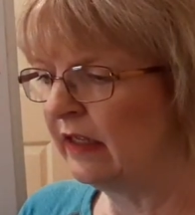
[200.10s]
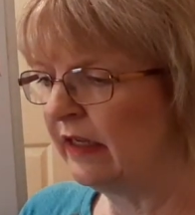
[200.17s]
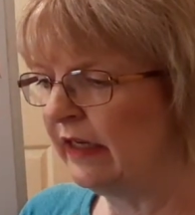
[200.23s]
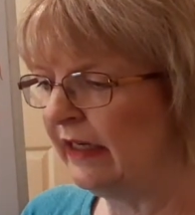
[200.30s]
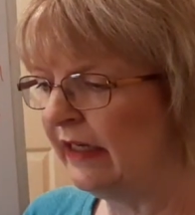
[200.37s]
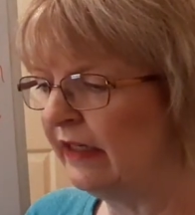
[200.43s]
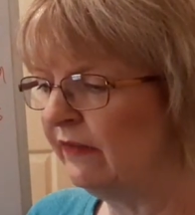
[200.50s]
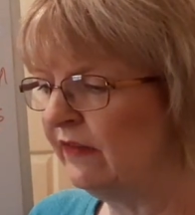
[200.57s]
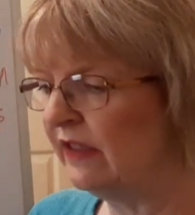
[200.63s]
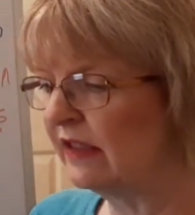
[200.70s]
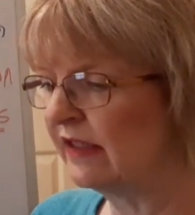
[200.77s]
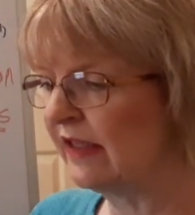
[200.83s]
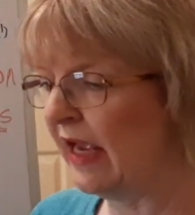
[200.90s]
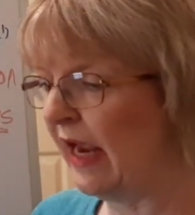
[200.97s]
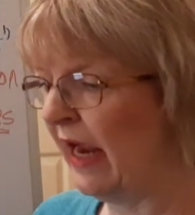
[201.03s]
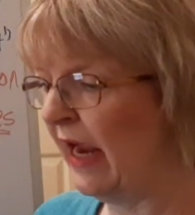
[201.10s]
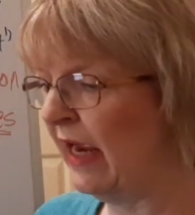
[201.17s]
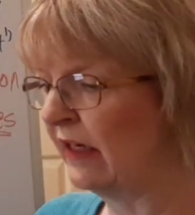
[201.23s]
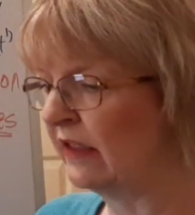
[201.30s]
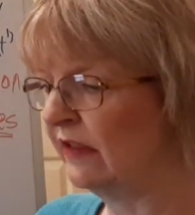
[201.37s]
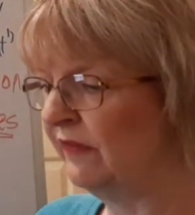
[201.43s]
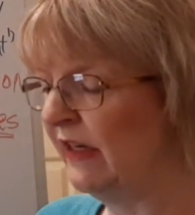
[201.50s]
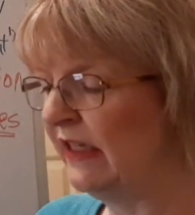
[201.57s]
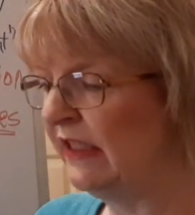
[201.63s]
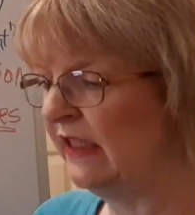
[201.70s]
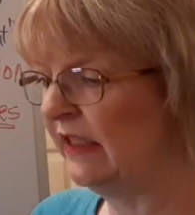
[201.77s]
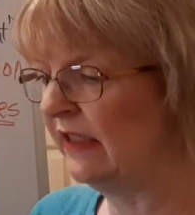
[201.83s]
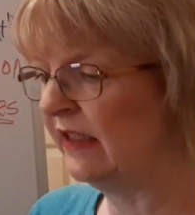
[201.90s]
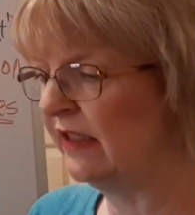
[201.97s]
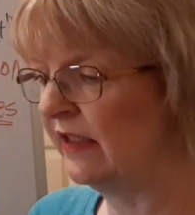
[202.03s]
In this Act of
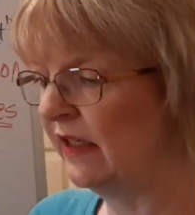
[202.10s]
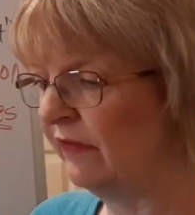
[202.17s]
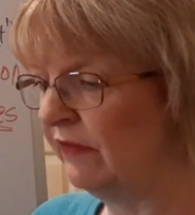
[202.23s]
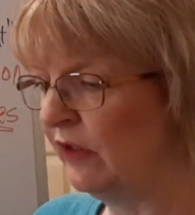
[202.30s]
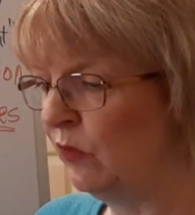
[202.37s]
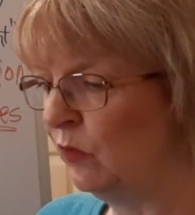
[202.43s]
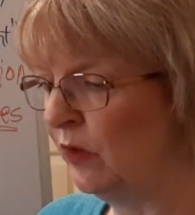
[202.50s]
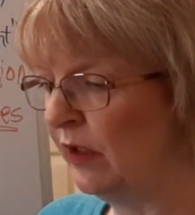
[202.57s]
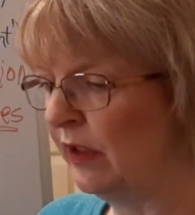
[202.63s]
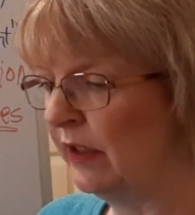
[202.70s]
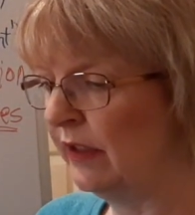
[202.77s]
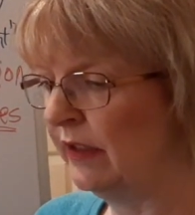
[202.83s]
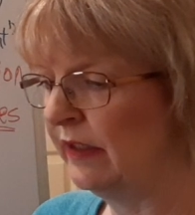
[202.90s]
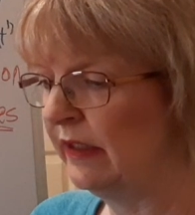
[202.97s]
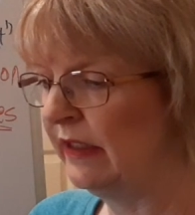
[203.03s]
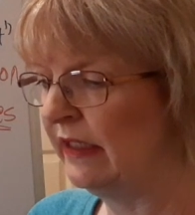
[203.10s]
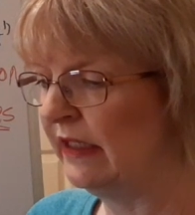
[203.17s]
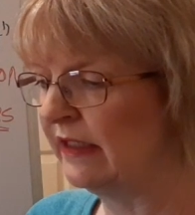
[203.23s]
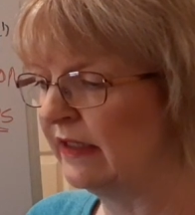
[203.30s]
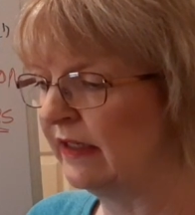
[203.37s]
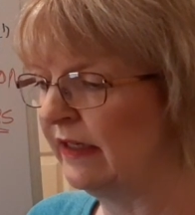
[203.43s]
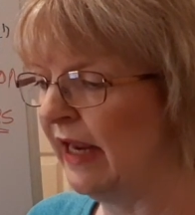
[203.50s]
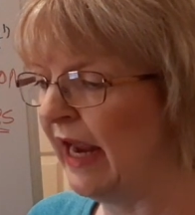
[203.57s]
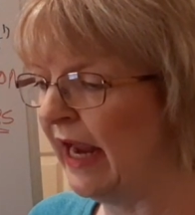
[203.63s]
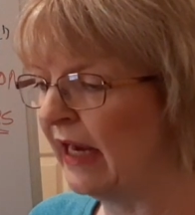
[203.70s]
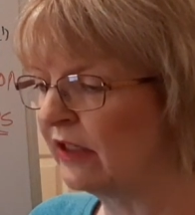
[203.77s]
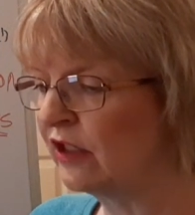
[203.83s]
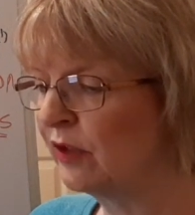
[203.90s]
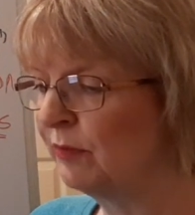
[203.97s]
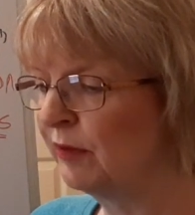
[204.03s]
1871, it's an
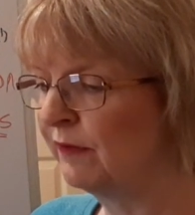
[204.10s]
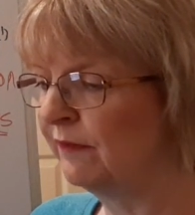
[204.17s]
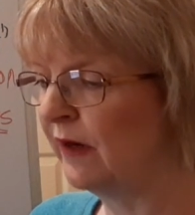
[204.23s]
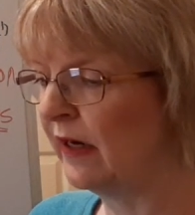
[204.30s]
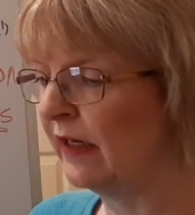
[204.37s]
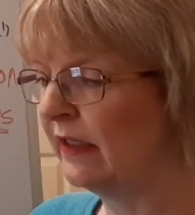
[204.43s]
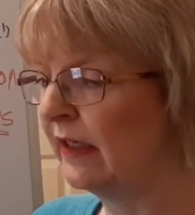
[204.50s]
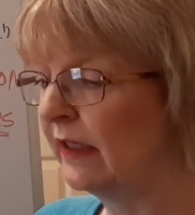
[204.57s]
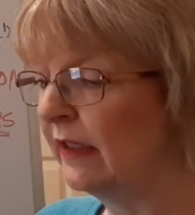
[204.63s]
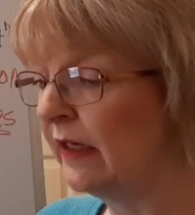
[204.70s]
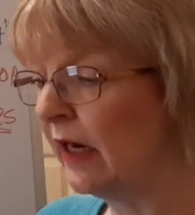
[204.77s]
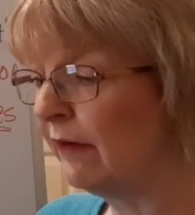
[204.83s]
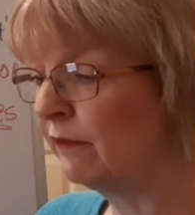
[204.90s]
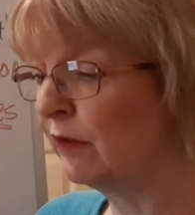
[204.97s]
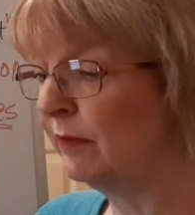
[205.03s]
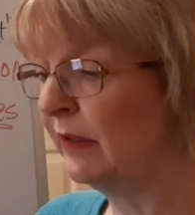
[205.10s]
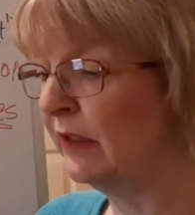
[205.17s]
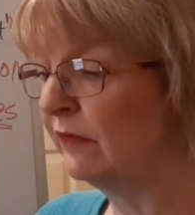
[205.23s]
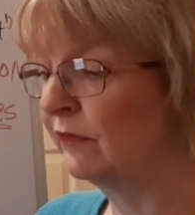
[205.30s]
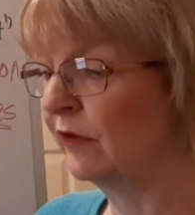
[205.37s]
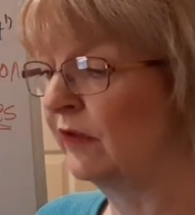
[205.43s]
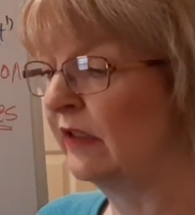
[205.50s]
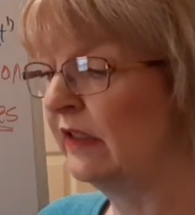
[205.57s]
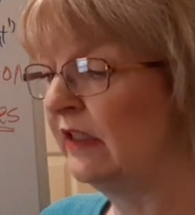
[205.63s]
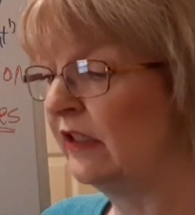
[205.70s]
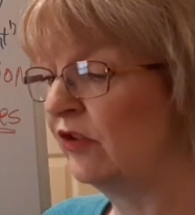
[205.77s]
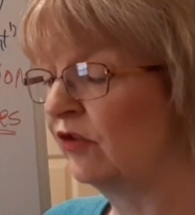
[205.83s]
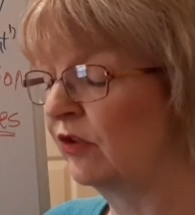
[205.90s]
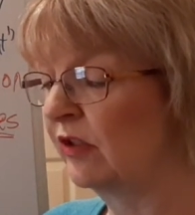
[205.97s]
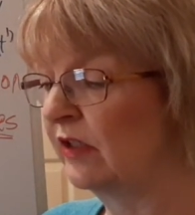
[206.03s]
act to provide a government for the
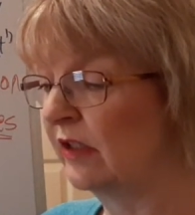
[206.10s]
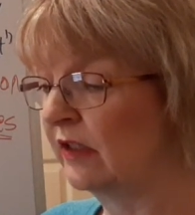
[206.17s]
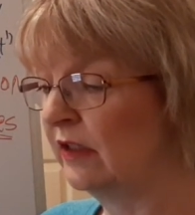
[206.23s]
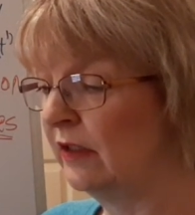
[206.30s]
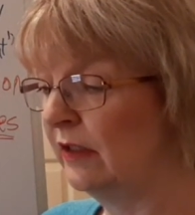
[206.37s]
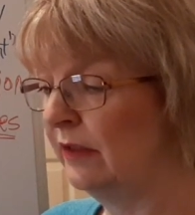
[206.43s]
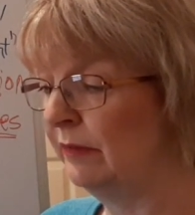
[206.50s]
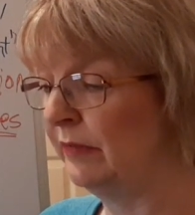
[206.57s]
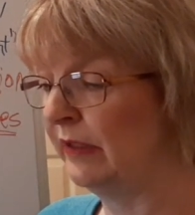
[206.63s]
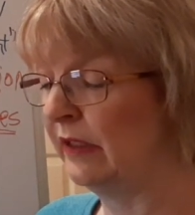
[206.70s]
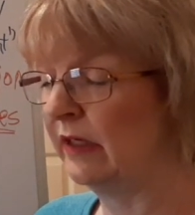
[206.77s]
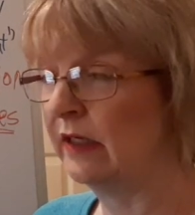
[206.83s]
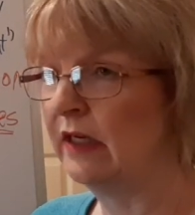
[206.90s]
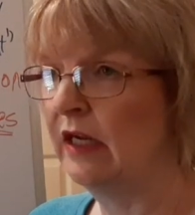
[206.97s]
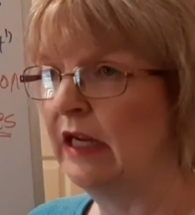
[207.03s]
District of Columbia.